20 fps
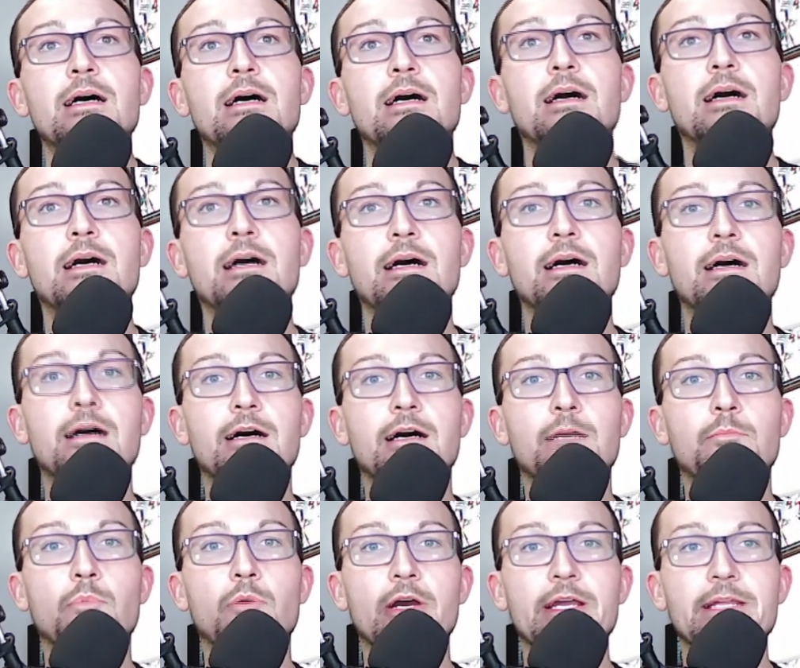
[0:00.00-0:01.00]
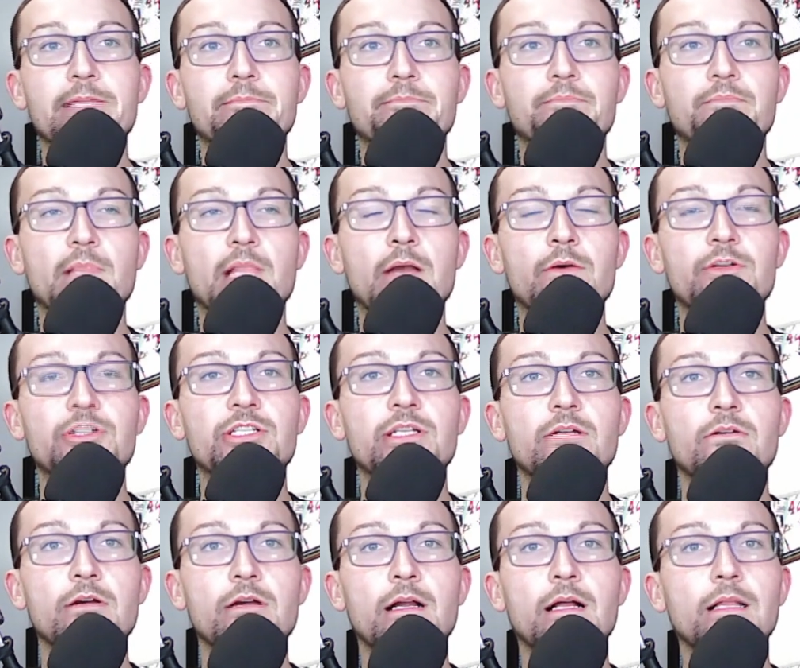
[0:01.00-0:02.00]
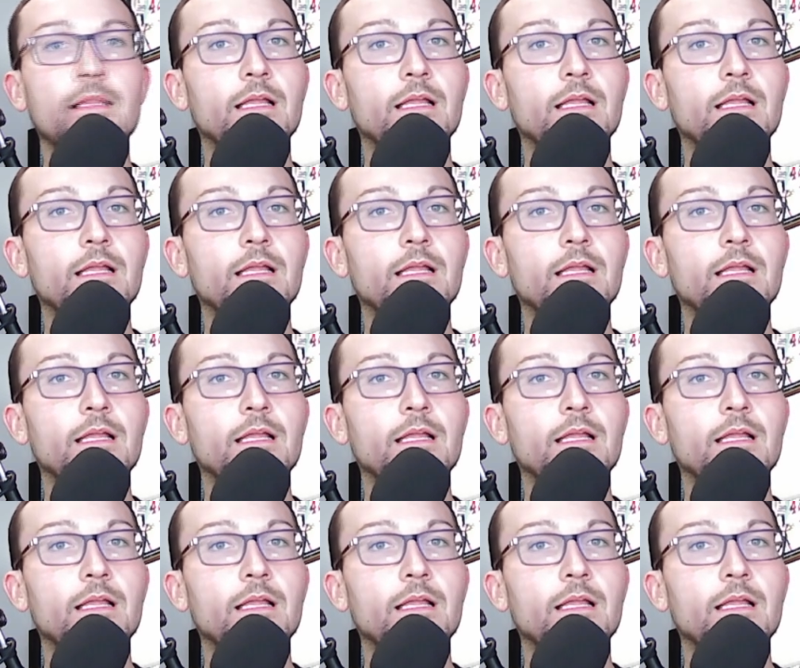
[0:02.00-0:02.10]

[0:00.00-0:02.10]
Ah, boy. I wish there were a